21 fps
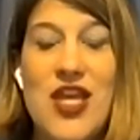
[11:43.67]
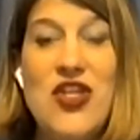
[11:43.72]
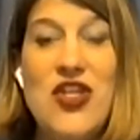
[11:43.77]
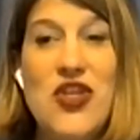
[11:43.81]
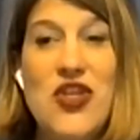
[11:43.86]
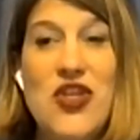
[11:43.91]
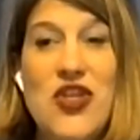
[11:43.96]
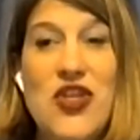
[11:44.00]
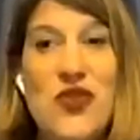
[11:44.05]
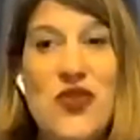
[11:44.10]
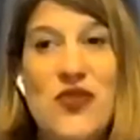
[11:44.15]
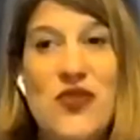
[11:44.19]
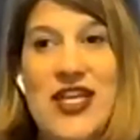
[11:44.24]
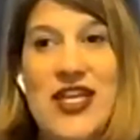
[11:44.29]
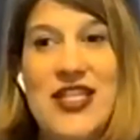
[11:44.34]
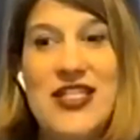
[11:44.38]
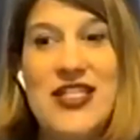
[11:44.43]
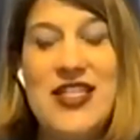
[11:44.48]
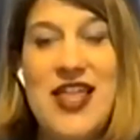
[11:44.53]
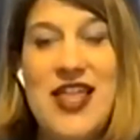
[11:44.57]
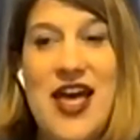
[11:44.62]
Can you
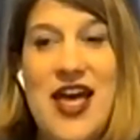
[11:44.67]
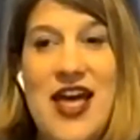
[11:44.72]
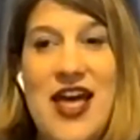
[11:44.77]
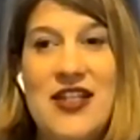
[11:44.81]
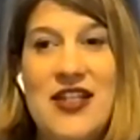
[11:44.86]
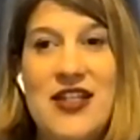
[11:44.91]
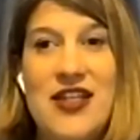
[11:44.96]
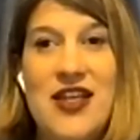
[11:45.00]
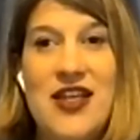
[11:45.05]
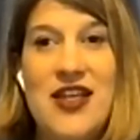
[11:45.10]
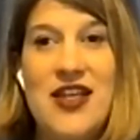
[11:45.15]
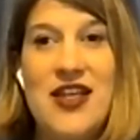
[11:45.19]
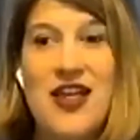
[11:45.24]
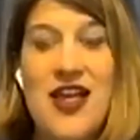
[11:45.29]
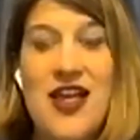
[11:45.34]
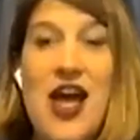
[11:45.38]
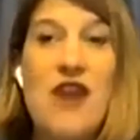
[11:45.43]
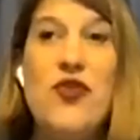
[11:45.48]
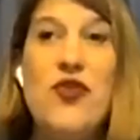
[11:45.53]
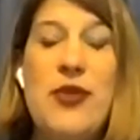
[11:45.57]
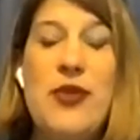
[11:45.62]
relate to that?
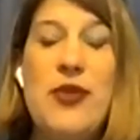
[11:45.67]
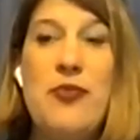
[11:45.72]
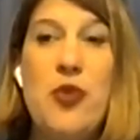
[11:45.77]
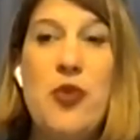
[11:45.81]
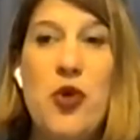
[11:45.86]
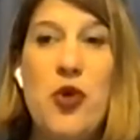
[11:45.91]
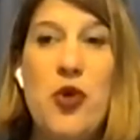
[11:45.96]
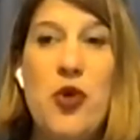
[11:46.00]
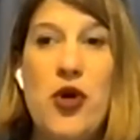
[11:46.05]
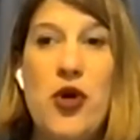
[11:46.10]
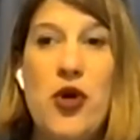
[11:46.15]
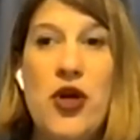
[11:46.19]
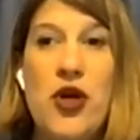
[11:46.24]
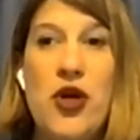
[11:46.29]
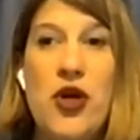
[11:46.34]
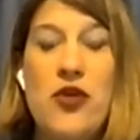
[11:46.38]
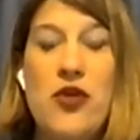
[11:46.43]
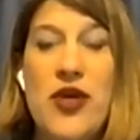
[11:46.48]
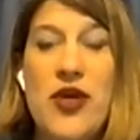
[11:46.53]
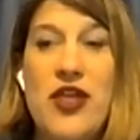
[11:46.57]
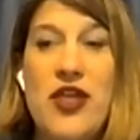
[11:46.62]
Have you ever been
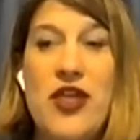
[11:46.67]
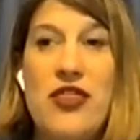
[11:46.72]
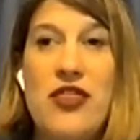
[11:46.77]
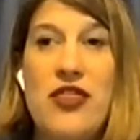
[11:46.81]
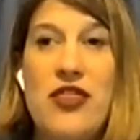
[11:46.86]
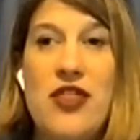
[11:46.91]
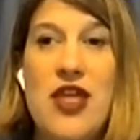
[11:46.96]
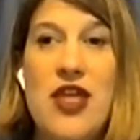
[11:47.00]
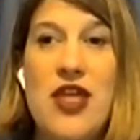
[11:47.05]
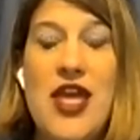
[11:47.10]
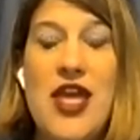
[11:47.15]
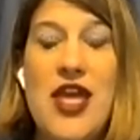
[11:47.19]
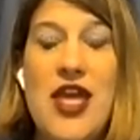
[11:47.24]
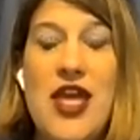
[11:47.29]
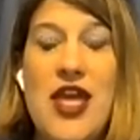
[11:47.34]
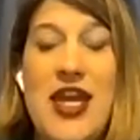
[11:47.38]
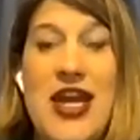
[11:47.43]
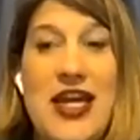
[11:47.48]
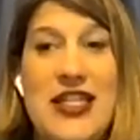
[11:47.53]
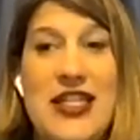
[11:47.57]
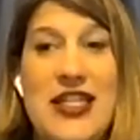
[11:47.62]
bored with
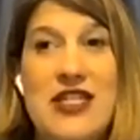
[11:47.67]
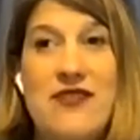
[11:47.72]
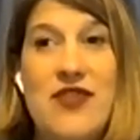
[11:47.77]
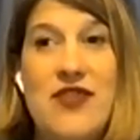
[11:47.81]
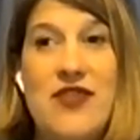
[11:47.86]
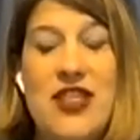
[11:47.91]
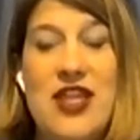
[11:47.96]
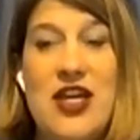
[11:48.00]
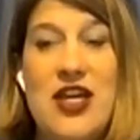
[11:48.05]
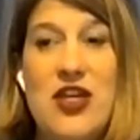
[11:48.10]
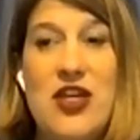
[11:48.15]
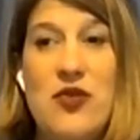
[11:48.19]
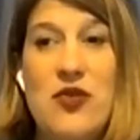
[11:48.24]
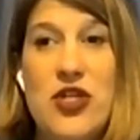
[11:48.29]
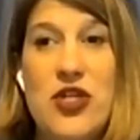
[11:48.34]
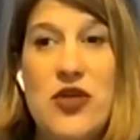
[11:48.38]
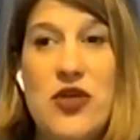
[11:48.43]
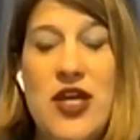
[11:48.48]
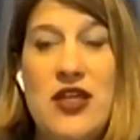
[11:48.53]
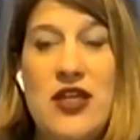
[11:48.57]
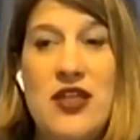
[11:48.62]
an activity that you
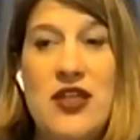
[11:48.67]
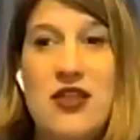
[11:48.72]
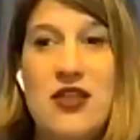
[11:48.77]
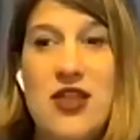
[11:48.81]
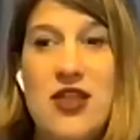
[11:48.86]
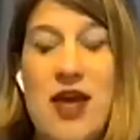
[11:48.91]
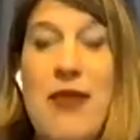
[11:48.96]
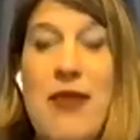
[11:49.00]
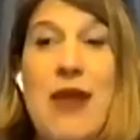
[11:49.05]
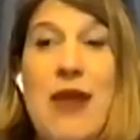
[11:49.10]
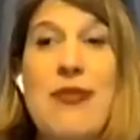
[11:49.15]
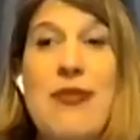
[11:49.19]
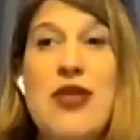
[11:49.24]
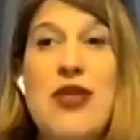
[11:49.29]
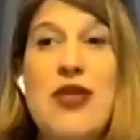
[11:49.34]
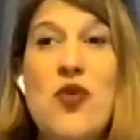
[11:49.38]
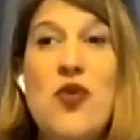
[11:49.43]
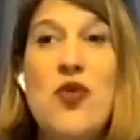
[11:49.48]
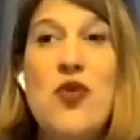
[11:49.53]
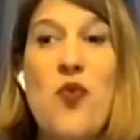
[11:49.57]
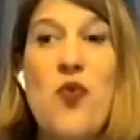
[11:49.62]
were doing that
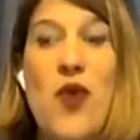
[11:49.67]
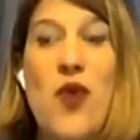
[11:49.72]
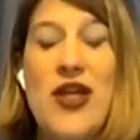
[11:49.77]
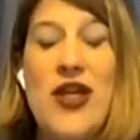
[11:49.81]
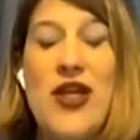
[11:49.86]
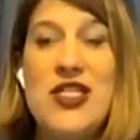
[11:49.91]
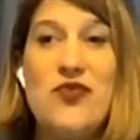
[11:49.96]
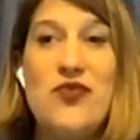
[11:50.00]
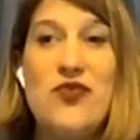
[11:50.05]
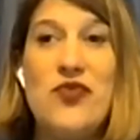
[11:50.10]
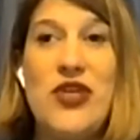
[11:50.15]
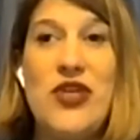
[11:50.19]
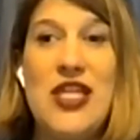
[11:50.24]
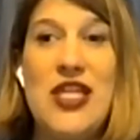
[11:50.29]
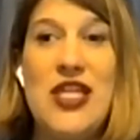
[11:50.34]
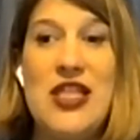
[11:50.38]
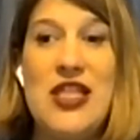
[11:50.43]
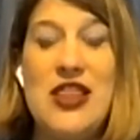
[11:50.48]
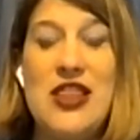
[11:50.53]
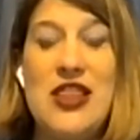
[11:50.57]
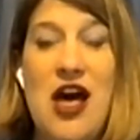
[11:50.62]
maybe you once
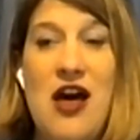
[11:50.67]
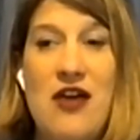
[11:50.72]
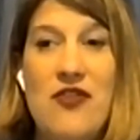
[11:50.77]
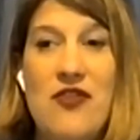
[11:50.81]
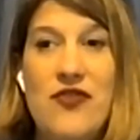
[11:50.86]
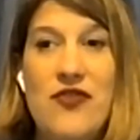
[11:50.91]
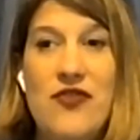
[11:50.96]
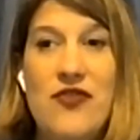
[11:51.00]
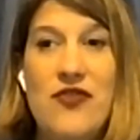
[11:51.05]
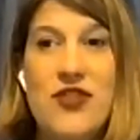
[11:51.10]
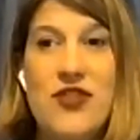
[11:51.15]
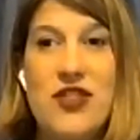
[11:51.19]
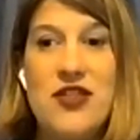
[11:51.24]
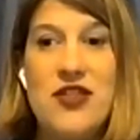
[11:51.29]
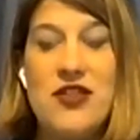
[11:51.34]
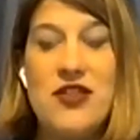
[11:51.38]
really loved?